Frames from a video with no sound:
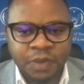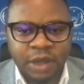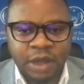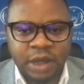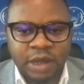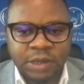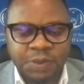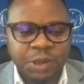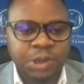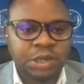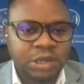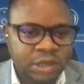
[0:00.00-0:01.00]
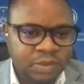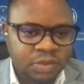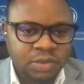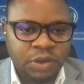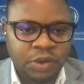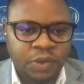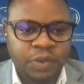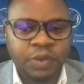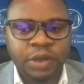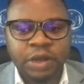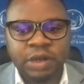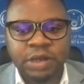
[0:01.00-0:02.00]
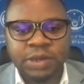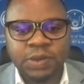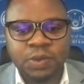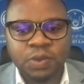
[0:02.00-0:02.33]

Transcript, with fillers: especially, you know, in this